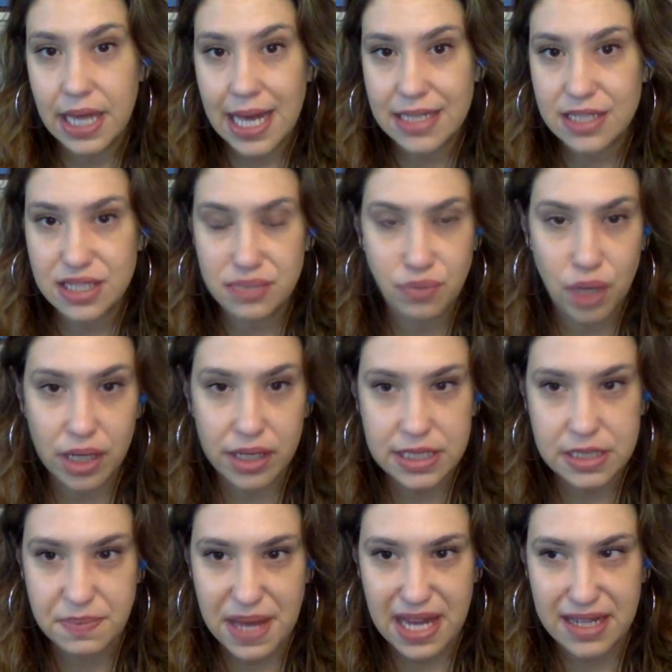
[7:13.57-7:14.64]
They had to walk
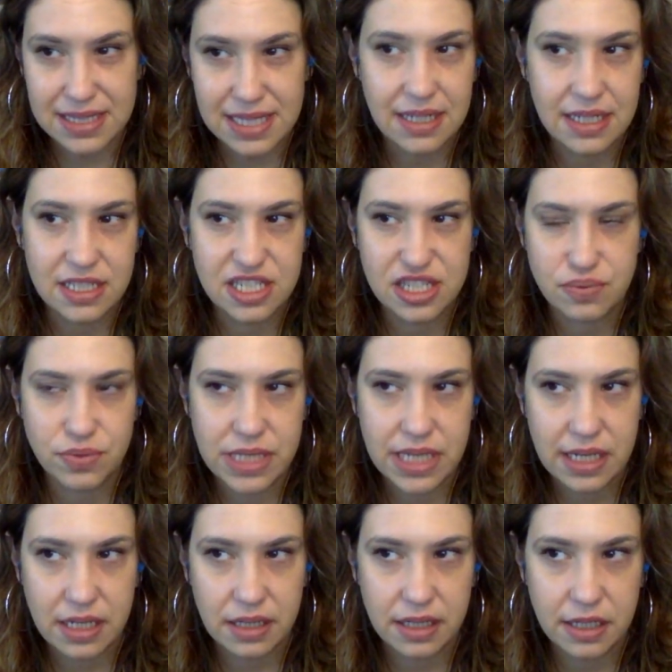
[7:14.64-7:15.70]
this back because it just would
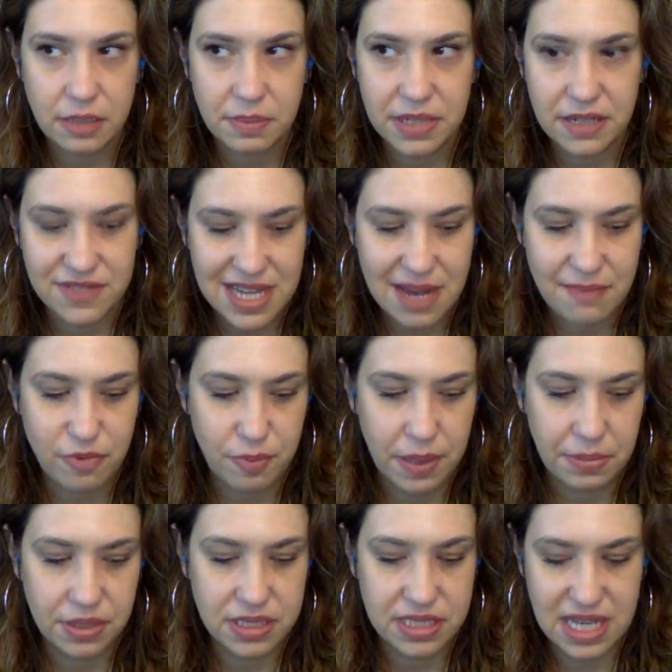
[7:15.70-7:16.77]
take a little bit of time for
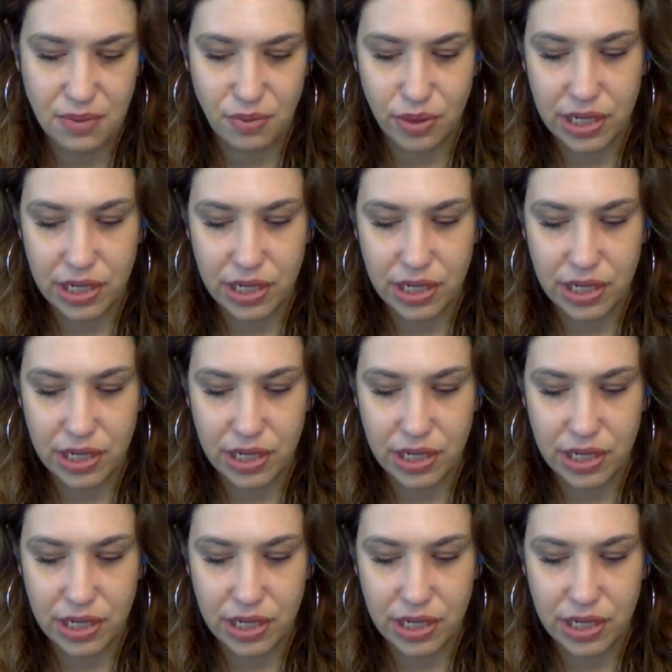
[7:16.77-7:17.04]
people to say,